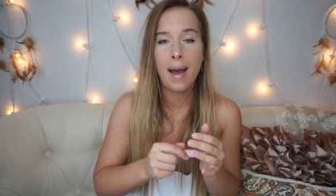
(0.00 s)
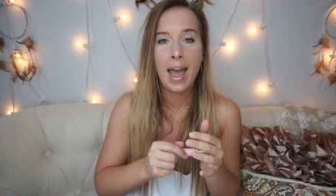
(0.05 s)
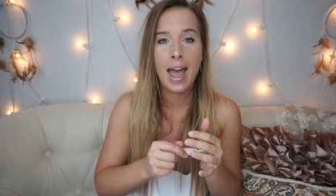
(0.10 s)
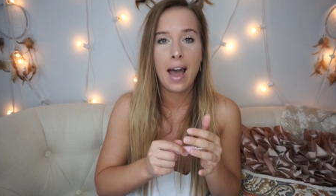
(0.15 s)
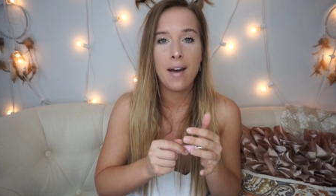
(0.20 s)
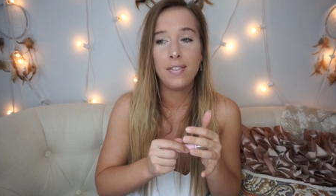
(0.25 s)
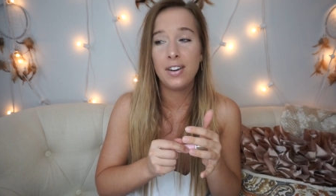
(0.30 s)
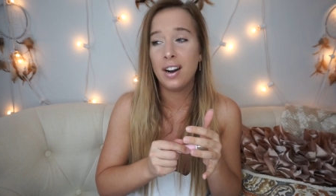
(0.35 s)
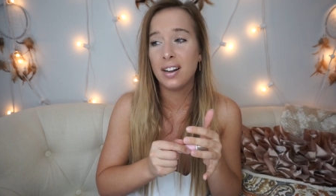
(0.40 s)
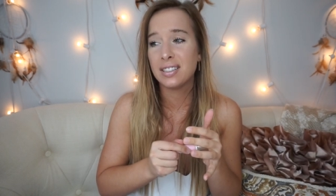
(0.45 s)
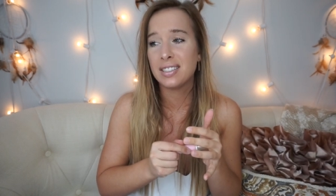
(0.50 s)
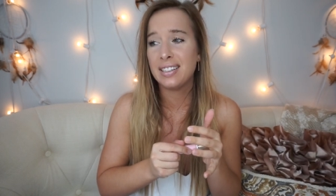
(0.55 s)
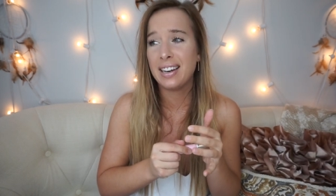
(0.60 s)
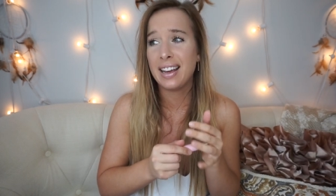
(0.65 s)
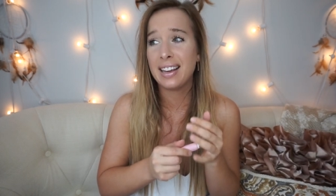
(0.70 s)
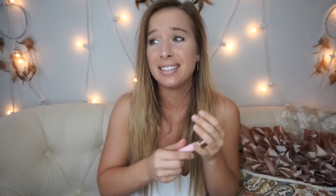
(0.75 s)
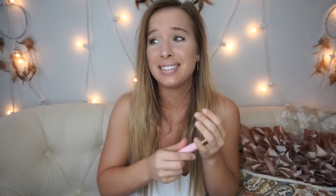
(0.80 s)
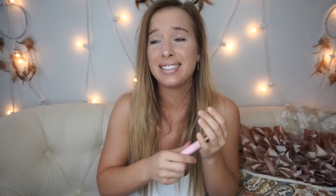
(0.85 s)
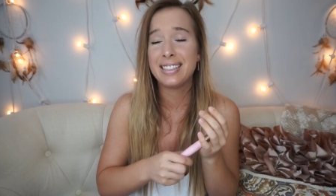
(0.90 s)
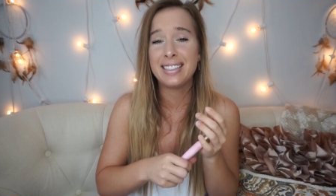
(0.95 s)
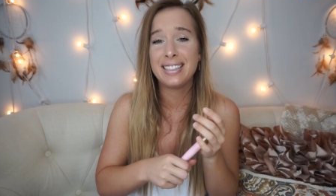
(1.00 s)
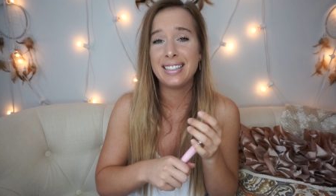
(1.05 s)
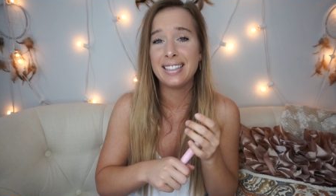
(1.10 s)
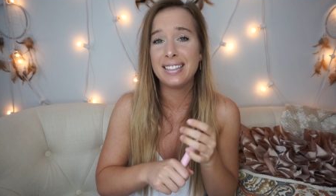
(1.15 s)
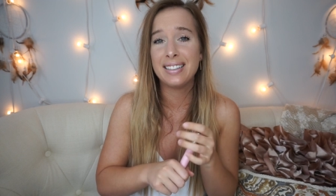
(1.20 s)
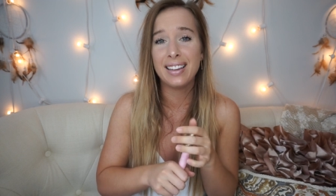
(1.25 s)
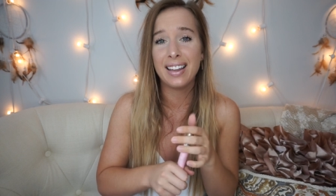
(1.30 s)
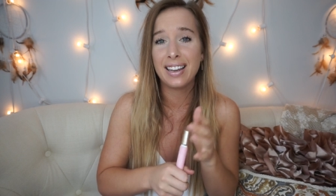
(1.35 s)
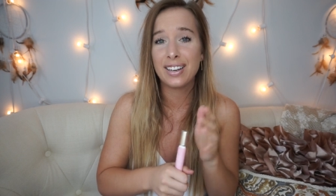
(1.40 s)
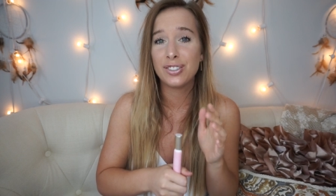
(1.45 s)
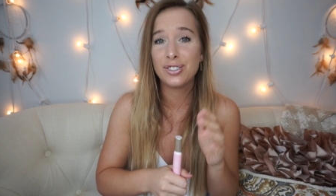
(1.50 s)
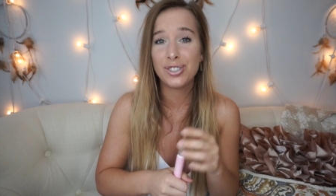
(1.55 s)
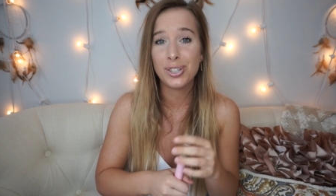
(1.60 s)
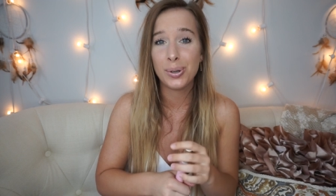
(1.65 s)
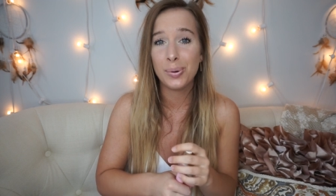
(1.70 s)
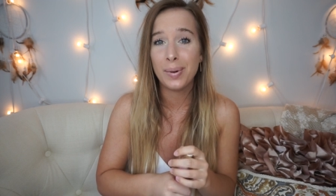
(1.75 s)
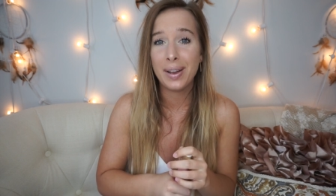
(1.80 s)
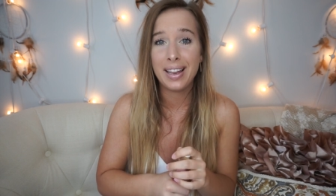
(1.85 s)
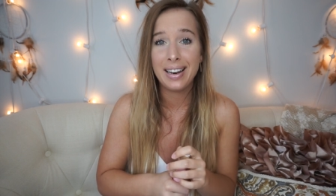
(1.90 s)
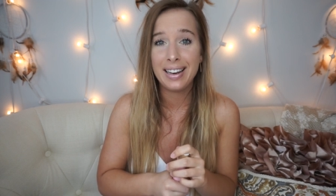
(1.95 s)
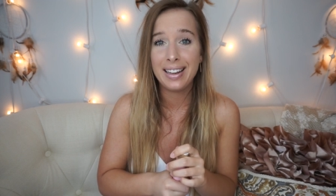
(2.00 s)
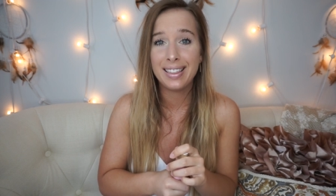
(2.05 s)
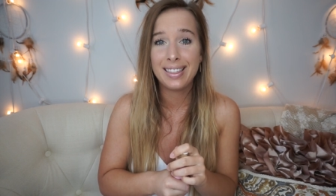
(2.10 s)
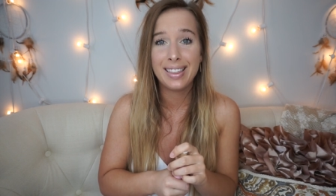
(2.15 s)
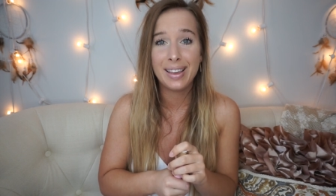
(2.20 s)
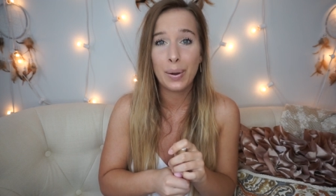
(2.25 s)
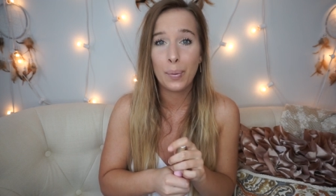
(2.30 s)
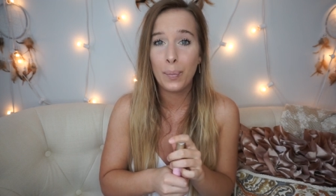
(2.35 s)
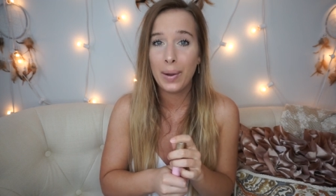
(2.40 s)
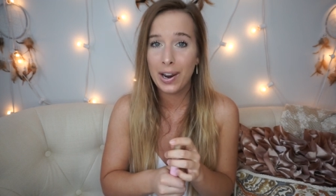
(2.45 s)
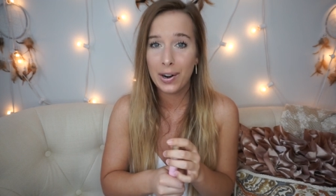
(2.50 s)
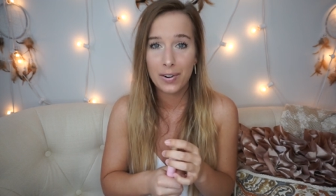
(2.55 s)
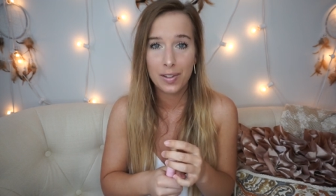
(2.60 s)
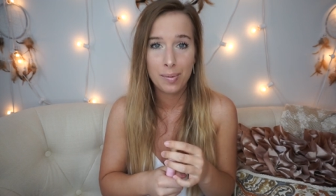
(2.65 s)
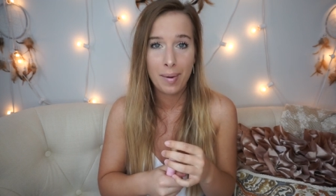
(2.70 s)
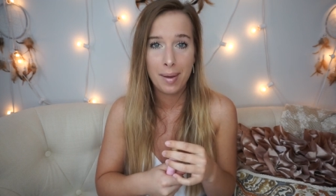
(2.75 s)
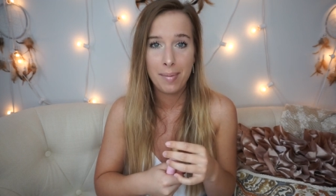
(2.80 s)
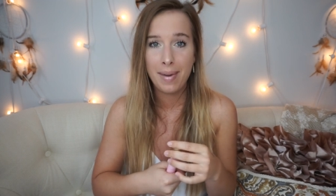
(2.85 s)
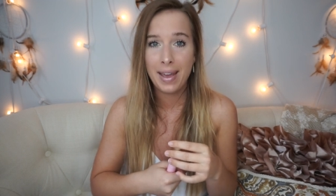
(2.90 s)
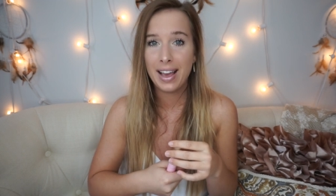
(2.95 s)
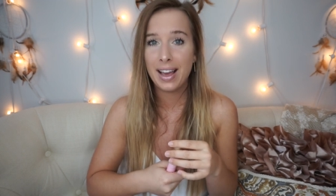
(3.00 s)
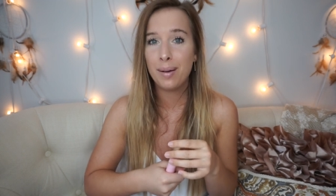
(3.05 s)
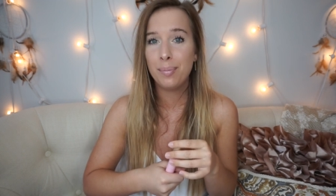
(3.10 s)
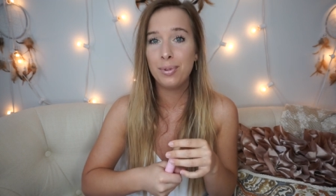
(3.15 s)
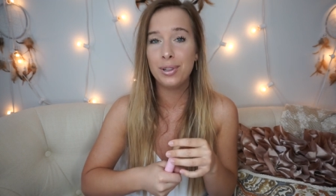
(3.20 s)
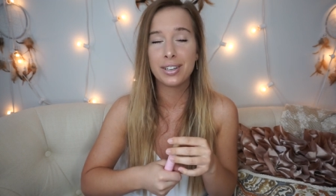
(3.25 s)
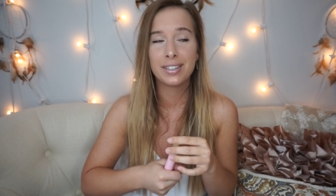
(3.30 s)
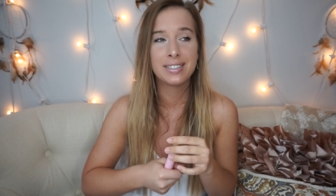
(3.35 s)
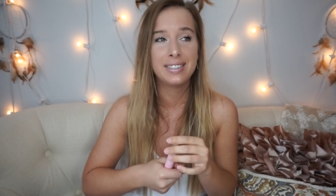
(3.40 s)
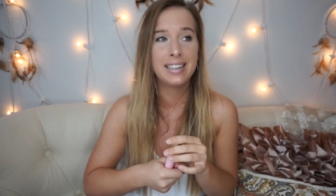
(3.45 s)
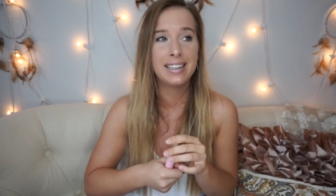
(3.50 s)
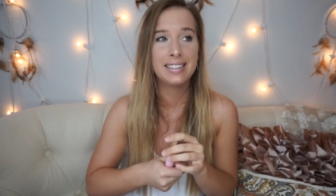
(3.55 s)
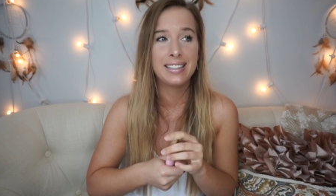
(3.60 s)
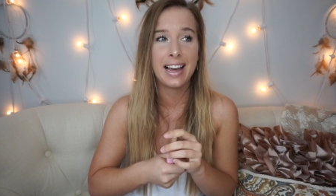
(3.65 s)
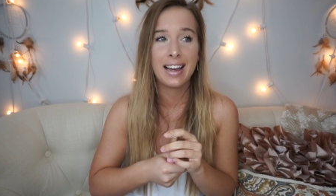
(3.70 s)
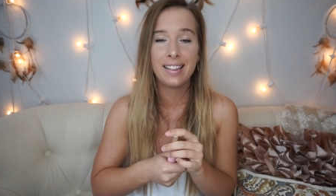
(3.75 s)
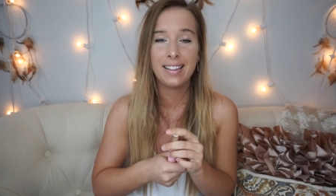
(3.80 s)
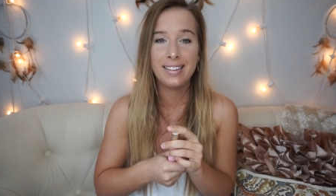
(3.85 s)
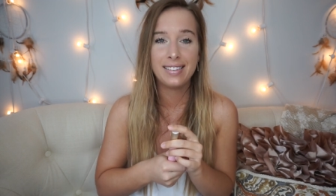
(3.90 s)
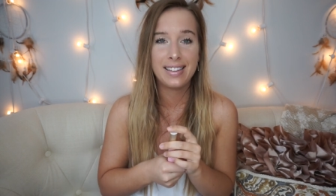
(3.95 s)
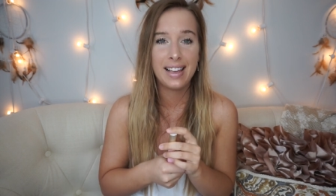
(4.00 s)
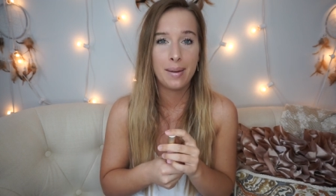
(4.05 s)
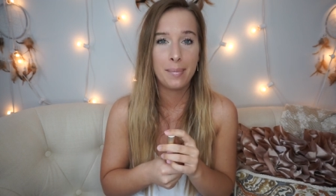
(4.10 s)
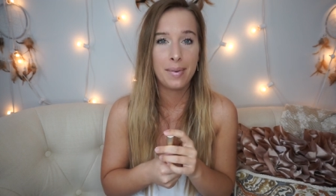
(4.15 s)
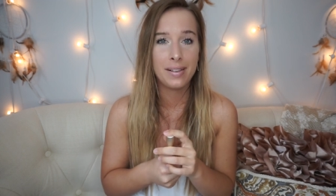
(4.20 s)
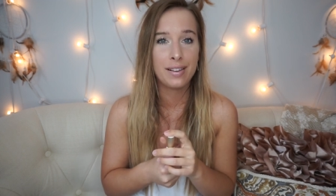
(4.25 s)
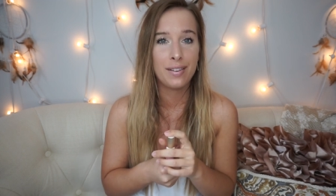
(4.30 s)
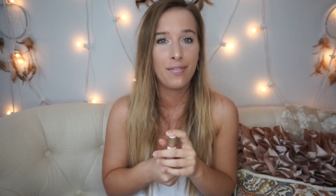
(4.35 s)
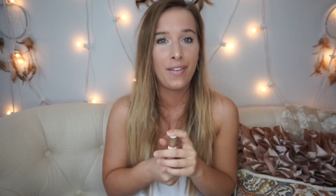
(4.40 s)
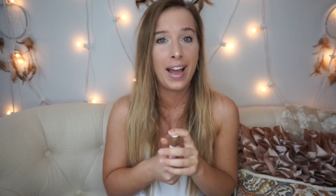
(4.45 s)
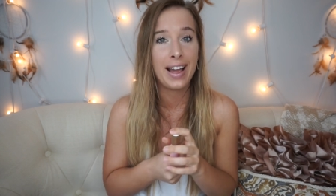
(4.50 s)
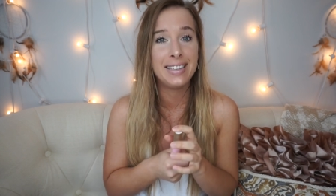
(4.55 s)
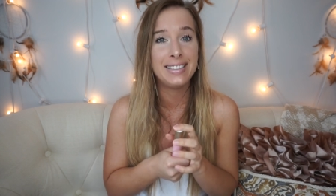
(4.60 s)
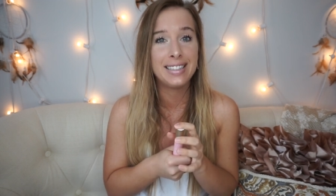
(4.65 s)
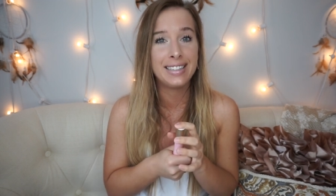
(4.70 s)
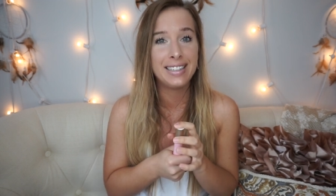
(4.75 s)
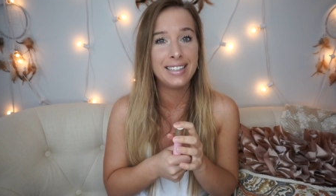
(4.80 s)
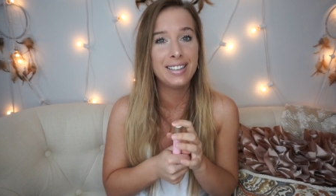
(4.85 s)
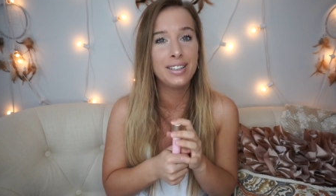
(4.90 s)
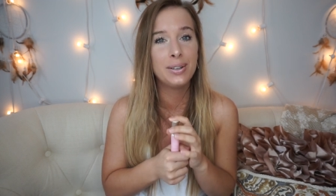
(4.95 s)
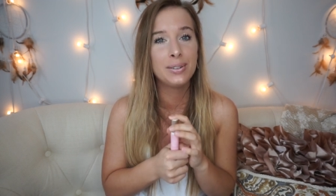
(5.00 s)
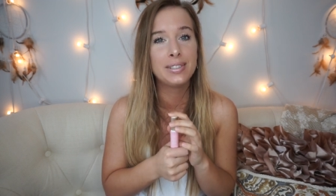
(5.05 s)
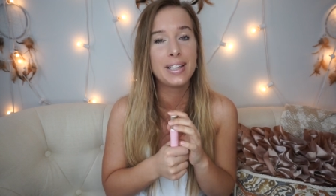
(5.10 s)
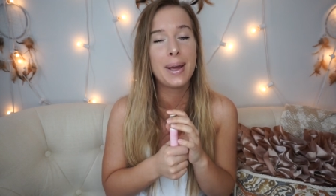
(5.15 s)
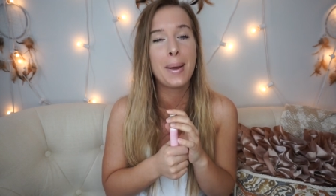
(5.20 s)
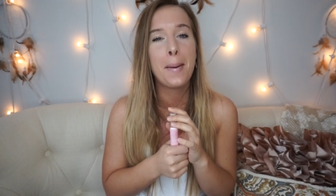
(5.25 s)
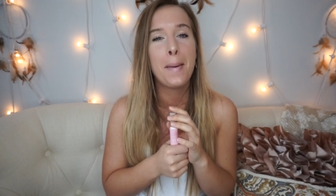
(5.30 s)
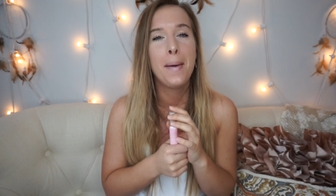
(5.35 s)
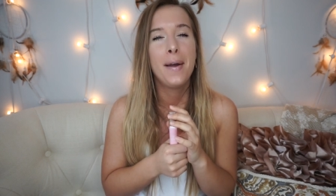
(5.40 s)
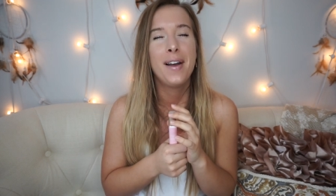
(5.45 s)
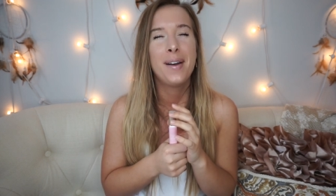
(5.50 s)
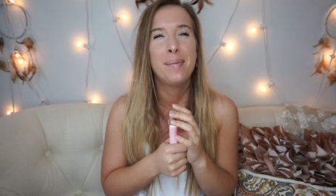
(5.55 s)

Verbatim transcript: I have it on today. Didn't like do anything weird with my makeup. Looks exactly the same as if I didn't use it.